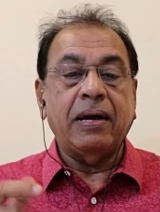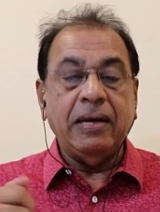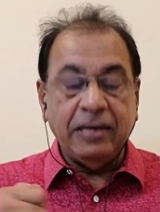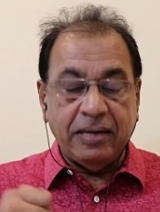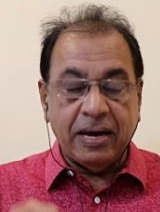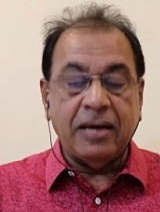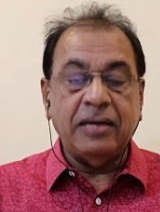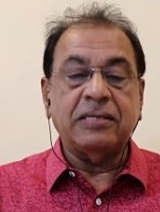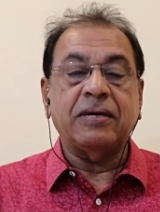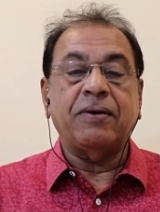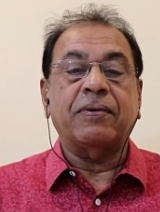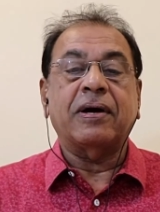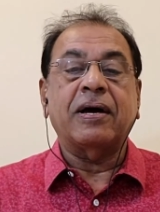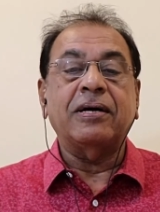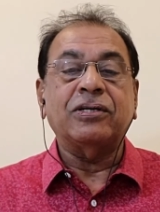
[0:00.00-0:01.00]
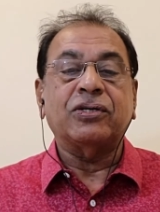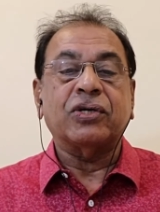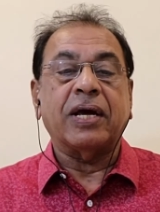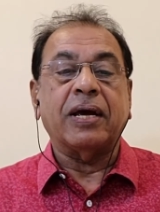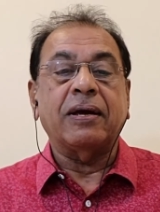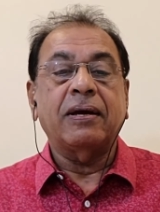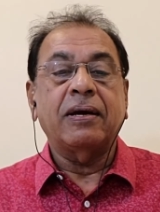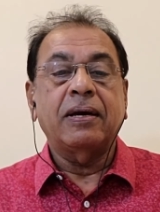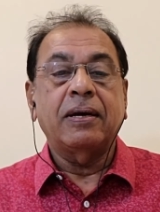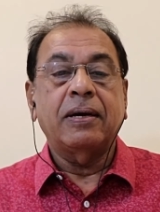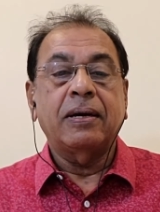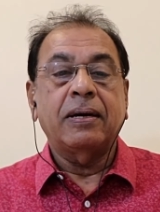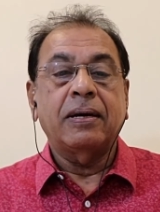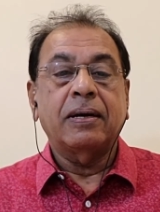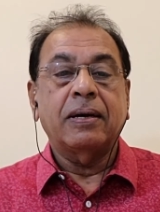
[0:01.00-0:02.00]
India is our country.
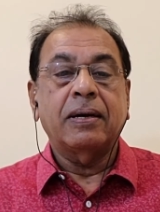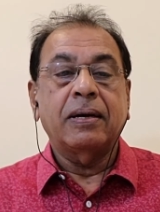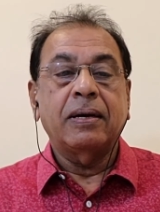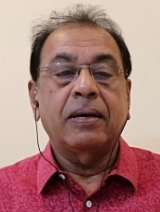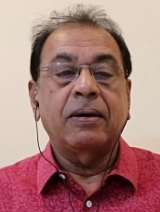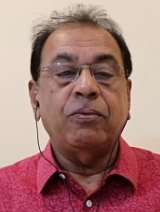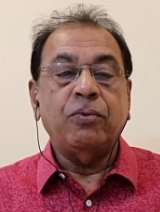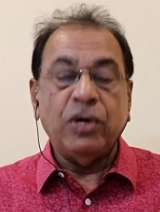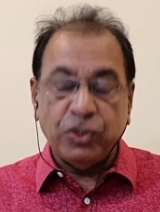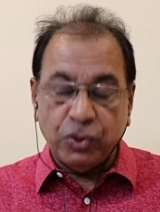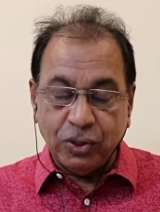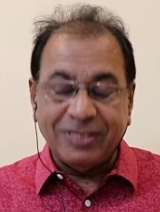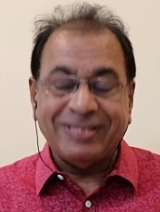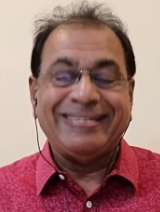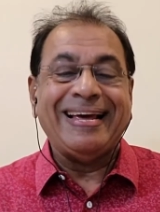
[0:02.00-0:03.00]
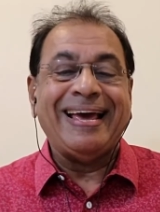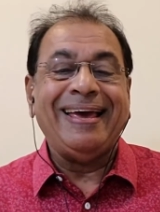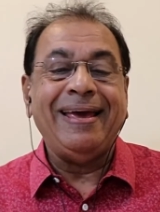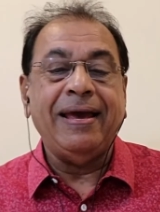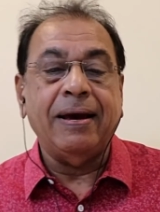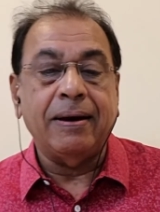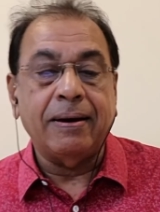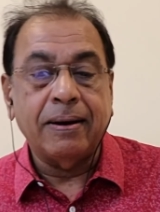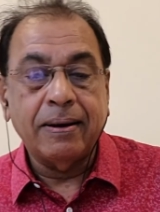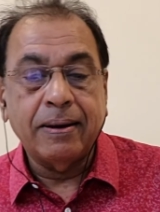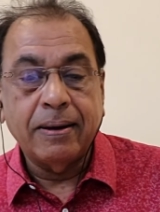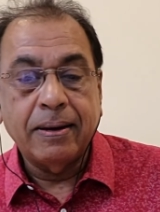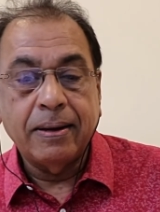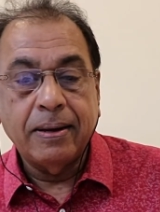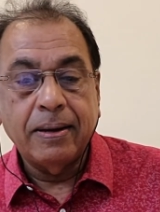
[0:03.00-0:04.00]
We should stay here.
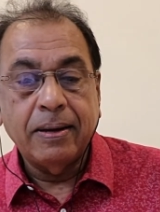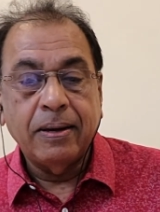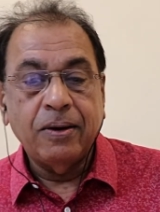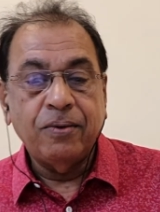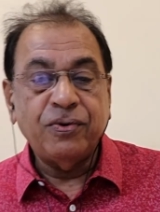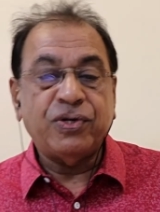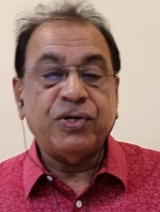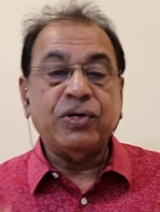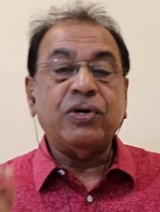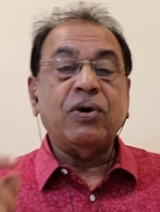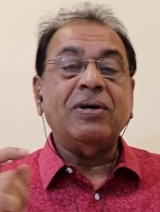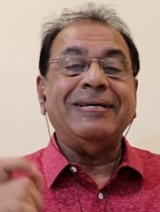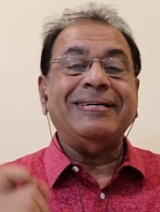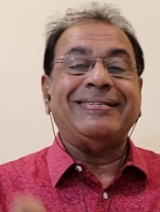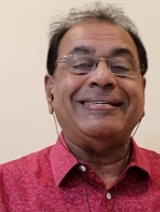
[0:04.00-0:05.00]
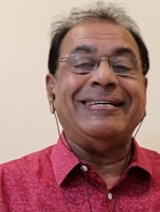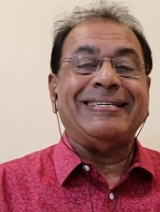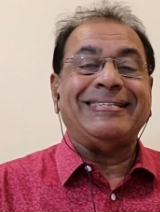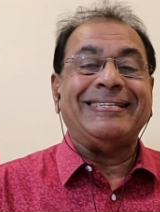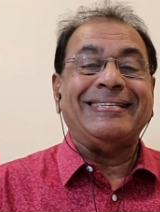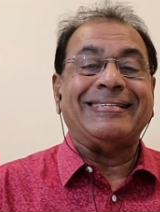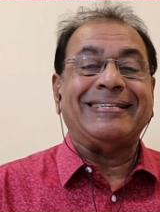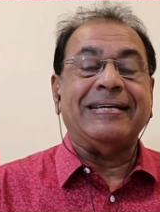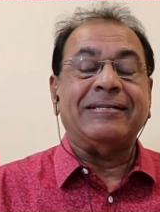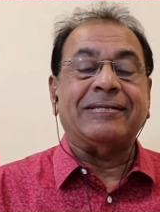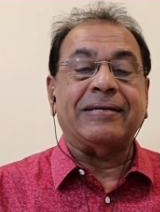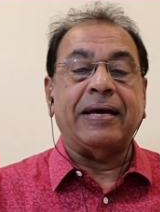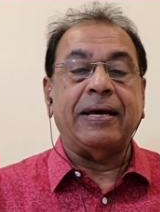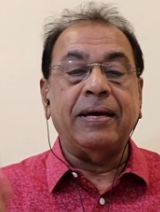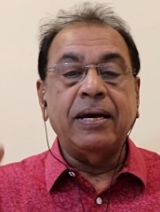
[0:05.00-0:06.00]
We should not desert this
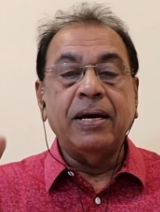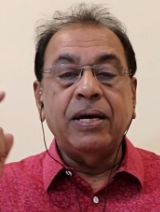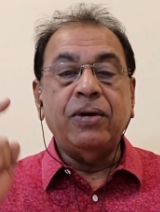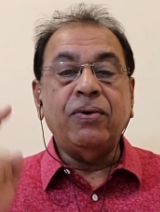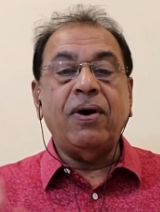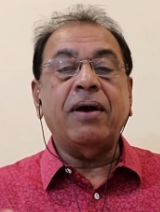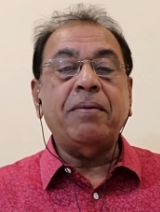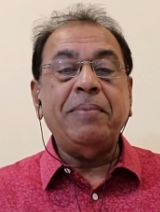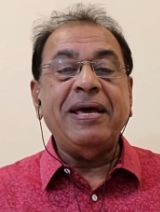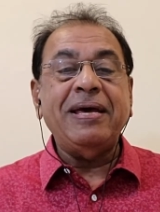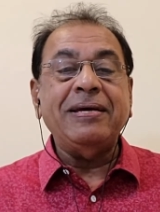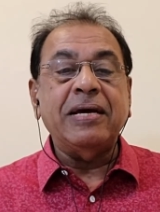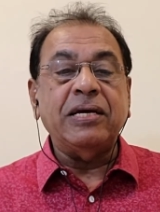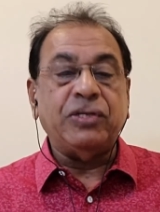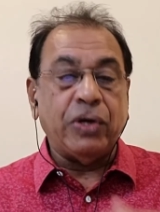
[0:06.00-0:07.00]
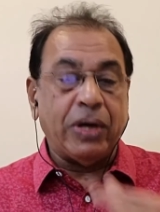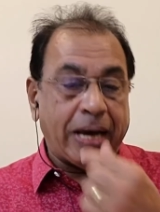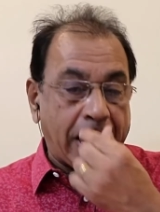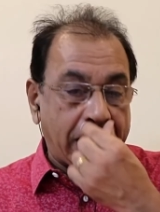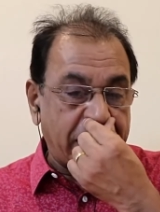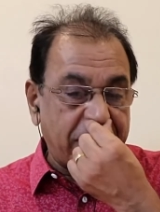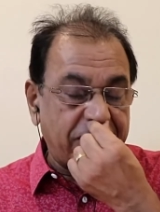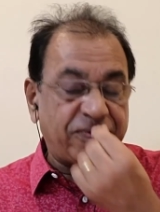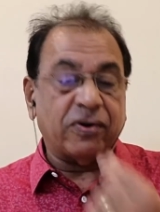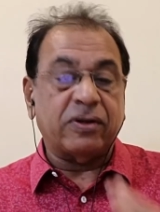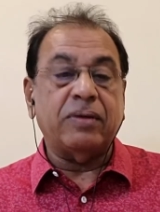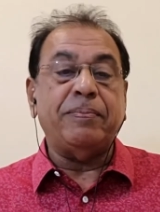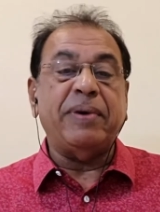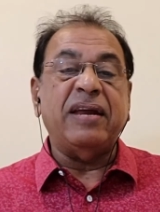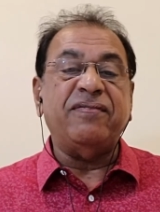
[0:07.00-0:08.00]
country. You are being educated for
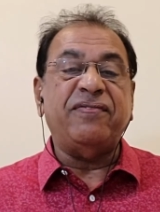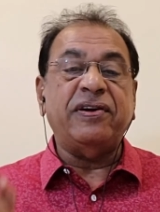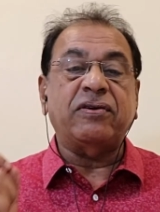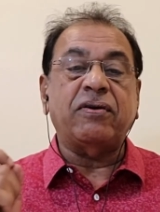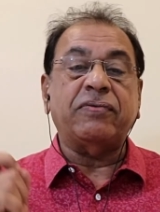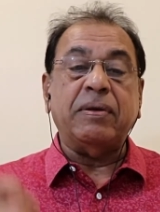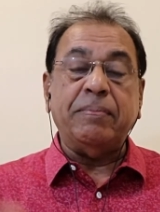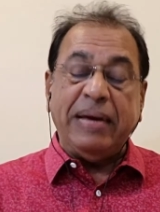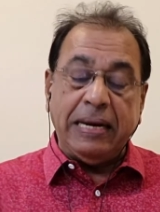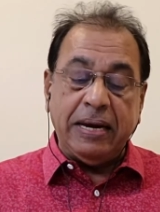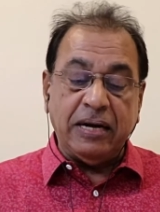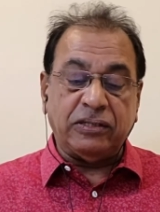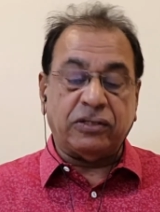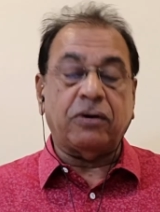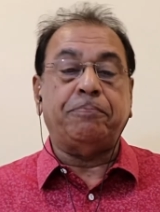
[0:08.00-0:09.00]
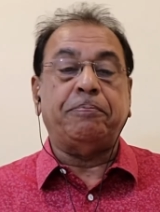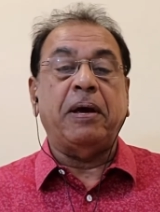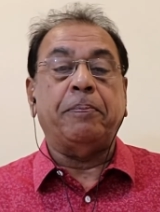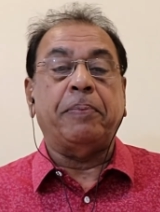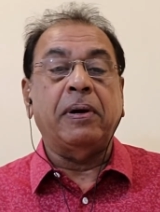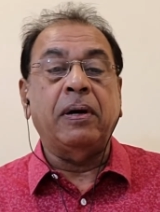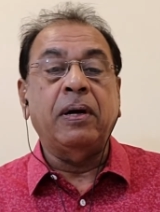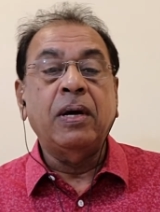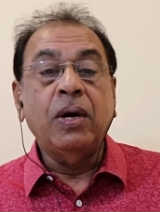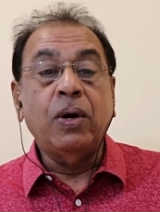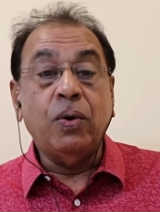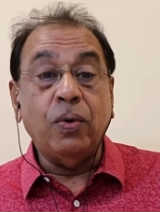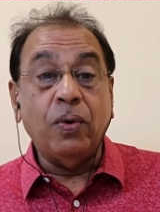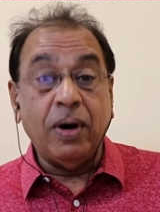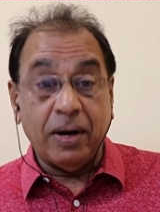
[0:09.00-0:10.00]
the benefit of the millions of people
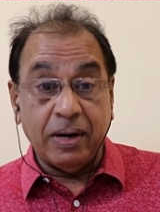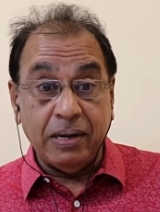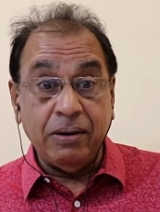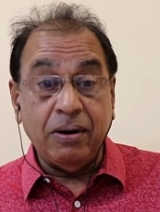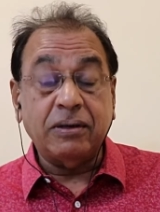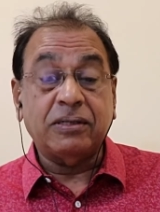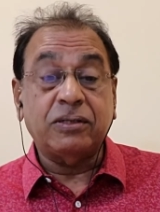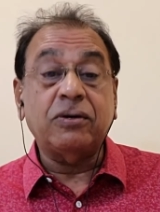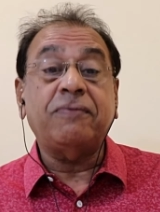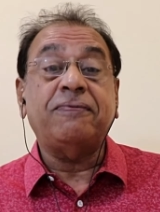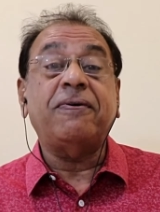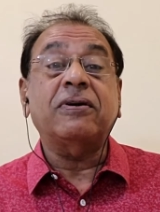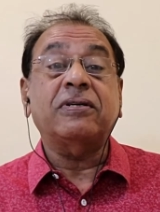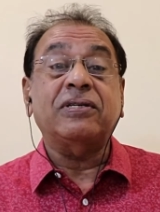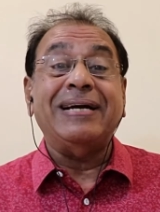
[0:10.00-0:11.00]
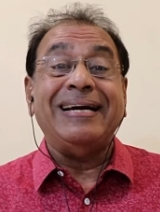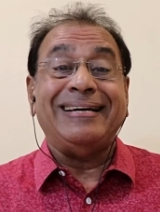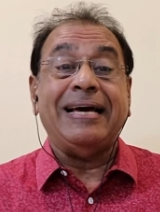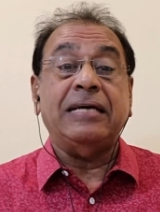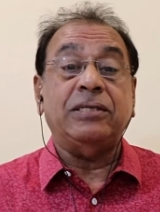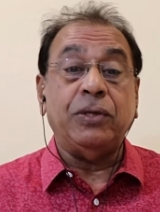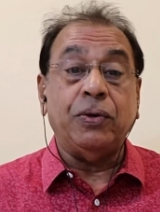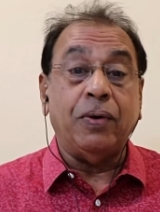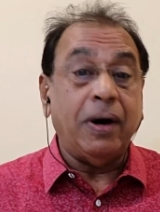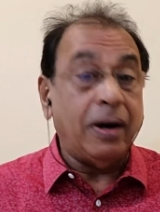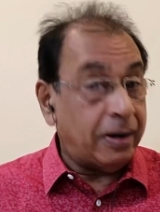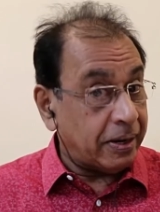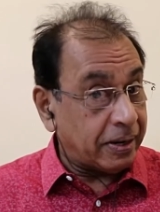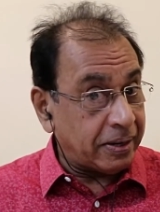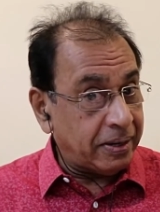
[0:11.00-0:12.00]
who are not so fortunate as you
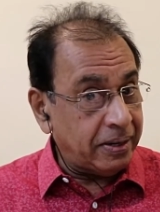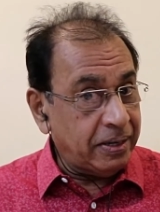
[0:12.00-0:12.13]
are.